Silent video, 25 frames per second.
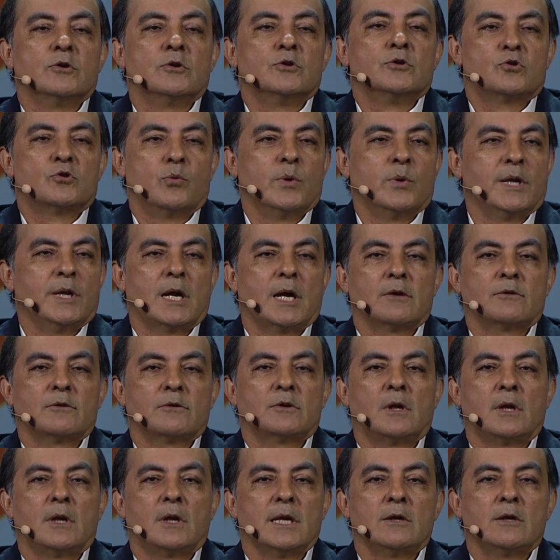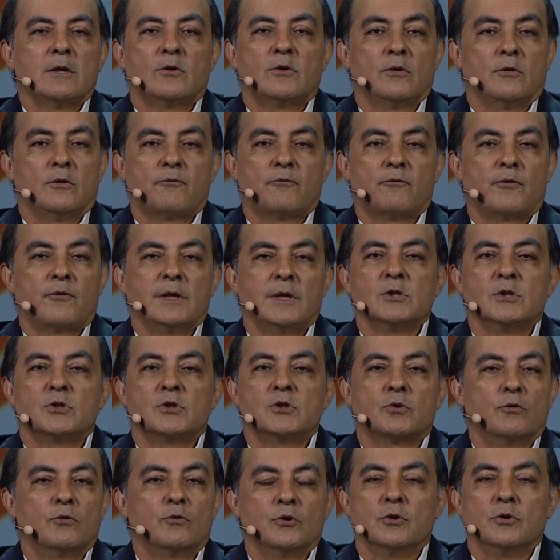could tweet out the link to your
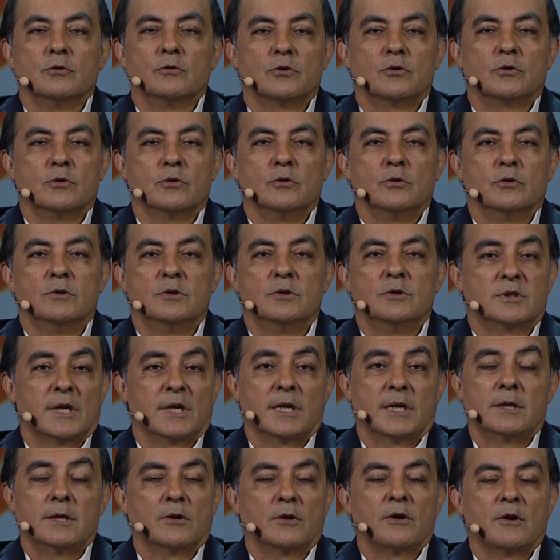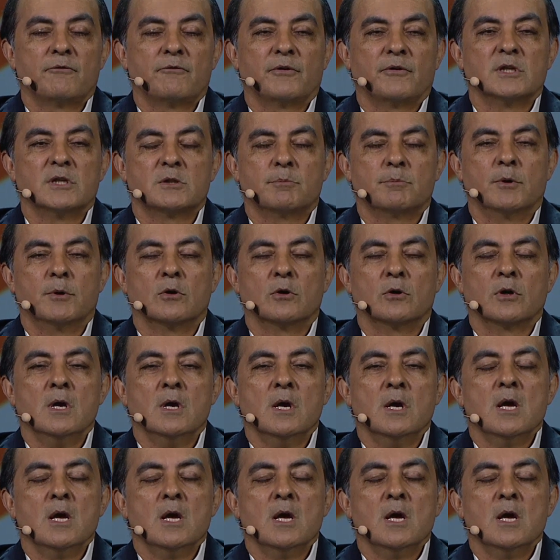friends or you could send it on Facebook.